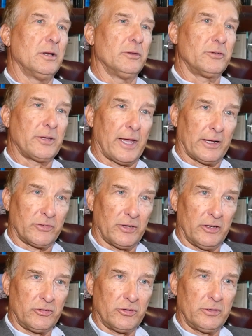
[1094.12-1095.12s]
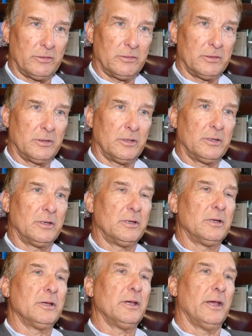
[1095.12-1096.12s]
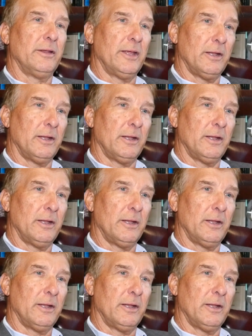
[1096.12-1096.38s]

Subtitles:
taxation, and